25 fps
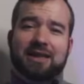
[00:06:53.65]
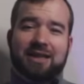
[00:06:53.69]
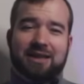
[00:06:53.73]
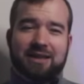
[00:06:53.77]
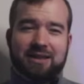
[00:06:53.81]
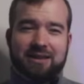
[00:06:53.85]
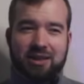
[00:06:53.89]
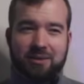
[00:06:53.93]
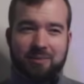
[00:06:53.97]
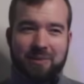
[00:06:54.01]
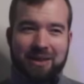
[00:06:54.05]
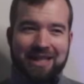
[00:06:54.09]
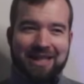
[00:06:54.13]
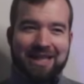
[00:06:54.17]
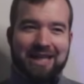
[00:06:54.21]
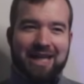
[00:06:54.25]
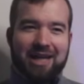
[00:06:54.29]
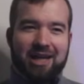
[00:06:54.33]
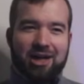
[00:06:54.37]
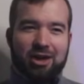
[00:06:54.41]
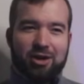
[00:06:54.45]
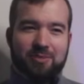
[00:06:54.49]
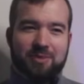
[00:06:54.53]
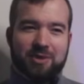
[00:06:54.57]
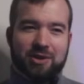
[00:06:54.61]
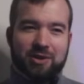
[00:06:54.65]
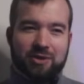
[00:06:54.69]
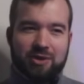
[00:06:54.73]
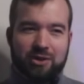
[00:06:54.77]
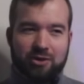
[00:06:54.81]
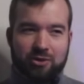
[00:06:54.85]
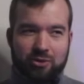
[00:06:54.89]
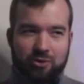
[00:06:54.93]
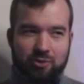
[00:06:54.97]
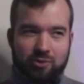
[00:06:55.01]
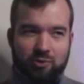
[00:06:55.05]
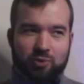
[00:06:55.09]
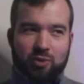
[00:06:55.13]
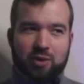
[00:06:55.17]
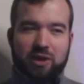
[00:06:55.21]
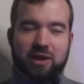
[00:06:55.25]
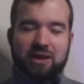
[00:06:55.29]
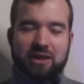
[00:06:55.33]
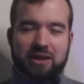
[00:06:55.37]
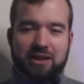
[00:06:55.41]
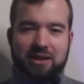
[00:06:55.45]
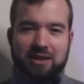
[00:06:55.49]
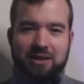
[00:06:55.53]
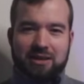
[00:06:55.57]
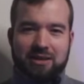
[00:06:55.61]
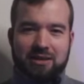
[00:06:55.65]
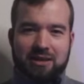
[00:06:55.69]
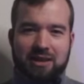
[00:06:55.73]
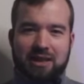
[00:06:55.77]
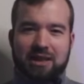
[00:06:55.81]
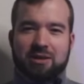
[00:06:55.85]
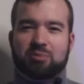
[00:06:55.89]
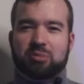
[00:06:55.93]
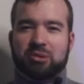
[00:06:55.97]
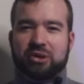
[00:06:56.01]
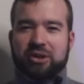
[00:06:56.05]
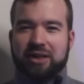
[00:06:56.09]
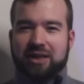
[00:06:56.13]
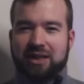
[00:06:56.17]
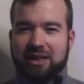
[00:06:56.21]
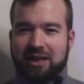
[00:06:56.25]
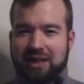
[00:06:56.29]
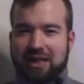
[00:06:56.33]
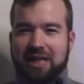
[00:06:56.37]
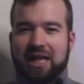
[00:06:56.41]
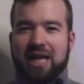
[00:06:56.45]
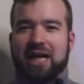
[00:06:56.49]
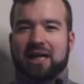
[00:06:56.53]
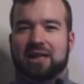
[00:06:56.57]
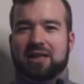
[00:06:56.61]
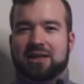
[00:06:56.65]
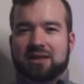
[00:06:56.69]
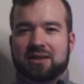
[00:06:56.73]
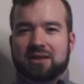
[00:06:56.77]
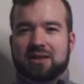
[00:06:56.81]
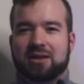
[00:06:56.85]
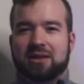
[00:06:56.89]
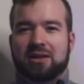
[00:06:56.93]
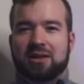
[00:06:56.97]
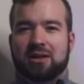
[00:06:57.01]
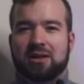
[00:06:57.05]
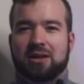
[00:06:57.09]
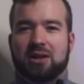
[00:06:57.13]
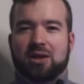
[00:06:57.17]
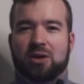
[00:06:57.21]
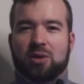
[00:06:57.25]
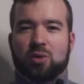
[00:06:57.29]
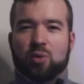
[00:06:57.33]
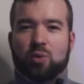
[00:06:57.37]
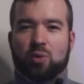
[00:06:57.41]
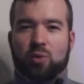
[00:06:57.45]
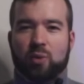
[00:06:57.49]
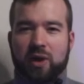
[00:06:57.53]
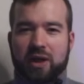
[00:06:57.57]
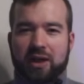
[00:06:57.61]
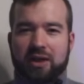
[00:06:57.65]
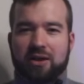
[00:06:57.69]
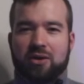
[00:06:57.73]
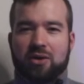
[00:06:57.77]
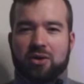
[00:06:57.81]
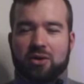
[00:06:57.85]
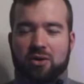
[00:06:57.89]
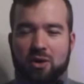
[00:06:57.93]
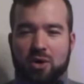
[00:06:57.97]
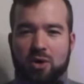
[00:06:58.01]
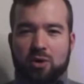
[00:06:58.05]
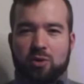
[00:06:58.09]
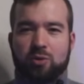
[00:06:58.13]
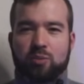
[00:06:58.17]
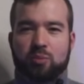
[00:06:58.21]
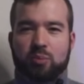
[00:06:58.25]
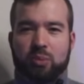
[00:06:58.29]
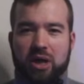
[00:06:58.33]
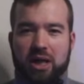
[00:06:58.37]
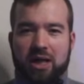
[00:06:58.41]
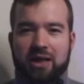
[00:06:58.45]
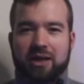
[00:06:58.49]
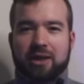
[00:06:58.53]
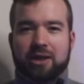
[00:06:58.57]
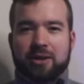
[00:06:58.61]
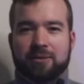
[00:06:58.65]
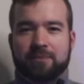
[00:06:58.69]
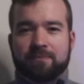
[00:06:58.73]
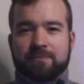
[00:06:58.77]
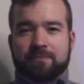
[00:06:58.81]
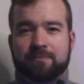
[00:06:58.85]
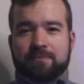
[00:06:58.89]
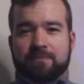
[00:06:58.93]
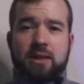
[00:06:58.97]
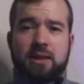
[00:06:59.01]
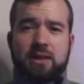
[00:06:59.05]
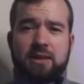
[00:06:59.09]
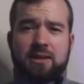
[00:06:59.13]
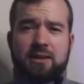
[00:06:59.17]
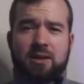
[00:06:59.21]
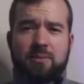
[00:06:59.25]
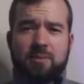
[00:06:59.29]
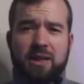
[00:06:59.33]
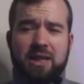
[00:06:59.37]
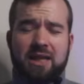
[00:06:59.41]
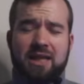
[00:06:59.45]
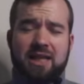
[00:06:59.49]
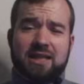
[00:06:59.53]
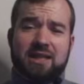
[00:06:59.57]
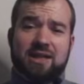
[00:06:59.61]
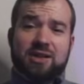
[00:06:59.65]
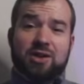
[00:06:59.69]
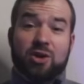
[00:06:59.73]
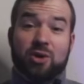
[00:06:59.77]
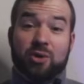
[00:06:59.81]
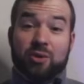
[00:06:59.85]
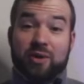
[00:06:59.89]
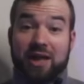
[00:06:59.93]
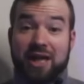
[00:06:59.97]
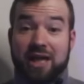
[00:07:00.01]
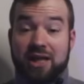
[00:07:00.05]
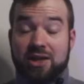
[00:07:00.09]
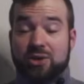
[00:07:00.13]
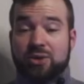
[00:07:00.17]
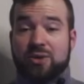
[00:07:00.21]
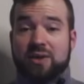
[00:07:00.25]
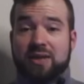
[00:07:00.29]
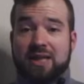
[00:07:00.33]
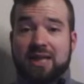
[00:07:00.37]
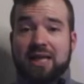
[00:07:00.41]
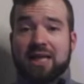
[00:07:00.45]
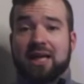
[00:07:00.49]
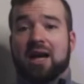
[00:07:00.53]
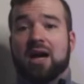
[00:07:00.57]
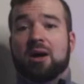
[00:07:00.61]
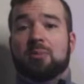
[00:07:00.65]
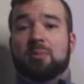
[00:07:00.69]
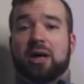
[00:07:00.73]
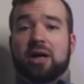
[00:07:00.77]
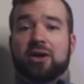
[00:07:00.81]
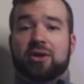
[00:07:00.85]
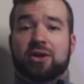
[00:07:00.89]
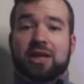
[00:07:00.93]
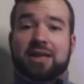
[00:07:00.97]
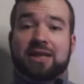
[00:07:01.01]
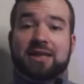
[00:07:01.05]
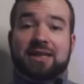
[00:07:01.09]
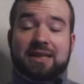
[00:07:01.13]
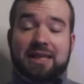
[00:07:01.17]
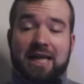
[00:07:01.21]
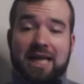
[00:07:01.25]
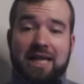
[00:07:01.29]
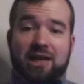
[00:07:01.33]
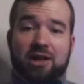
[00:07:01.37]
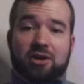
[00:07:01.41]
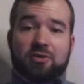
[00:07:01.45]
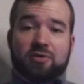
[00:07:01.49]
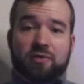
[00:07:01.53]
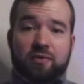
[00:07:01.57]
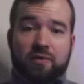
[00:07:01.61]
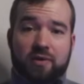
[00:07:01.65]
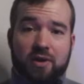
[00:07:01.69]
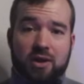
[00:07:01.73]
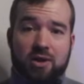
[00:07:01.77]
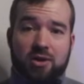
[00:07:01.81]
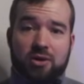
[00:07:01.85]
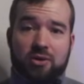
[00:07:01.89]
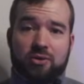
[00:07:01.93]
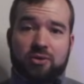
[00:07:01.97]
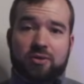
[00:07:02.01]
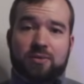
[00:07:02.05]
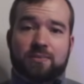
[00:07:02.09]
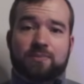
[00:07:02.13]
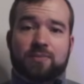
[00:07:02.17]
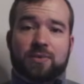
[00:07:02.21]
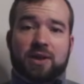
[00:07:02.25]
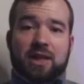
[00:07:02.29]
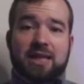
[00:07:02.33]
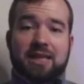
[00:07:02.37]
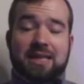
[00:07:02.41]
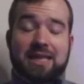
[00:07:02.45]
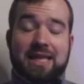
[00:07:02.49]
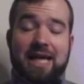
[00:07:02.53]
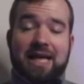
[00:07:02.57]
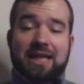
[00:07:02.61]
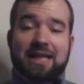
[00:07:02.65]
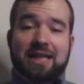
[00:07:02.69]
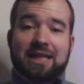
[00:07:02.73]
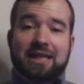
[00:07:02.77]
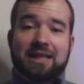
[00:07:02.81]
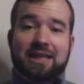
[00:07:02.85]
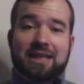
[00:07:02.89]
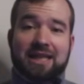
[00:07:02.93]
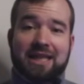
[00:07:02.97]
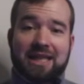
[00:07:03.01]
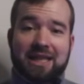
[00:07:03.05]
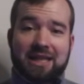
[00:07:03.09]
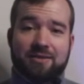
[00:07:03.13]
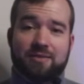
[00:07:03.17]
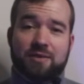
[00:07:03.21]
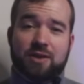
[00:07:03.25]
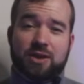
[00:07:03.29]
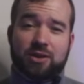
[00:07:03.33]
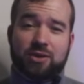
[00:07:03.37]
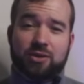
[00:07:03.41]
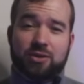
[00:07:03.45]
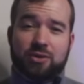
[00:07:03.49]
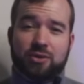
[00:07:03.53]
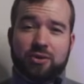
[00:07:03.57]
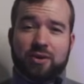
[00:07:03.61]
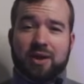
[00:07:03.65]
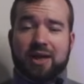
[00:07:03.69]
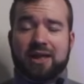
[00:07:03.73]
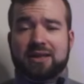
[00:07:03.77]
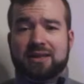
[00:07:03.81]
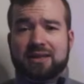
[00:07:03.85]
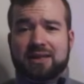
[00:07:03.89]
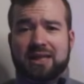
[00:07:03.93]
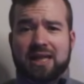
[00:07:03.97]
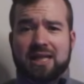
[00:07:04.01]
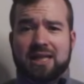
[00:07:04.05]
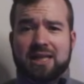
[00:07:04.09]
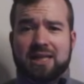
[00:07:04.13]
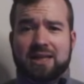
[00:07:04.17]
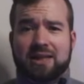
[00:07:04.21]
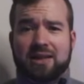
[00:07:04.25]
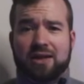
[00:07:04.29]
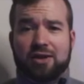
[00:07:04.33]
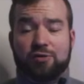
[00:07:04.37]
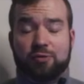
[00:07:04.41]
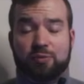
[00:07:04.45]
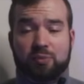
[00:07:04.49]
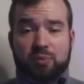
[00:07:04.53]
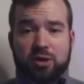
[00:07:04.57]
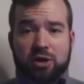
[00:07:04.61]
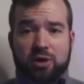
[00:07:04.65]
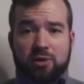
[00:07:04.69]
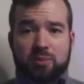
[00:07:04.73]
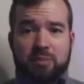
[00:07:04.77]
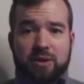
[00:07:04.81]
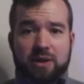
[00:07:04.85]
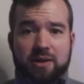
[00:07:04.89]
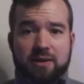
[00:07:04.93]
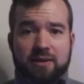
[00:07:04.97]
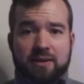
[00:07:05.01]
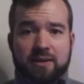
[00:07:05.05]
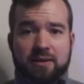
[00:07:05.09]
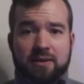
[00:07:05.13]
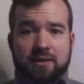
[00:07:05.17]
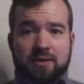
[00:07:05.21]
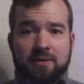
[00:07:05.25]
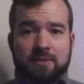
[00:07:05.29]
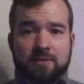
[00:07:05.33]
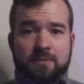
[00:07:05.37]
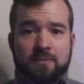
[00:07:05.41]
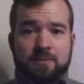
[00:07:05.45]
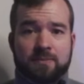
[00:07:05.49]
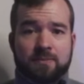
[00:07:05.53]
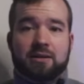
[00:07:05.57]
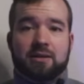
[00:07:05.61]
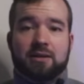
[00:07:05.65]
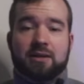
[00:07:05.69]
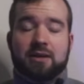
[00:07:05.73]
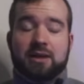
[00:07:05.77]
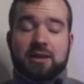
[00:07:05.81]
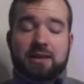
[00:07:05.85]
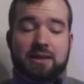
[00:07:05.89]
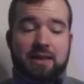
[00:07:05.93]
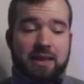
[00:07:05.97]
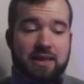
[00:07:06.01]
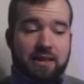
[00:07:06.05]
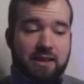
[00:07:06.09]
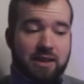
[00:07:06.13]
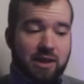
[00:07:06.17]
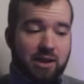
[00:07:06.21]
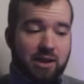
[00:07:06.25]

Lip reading: Something that helps you to really deeply connect with your own body. Something that's so interesting about a state of flow is that it gives you a sense of purpose. It says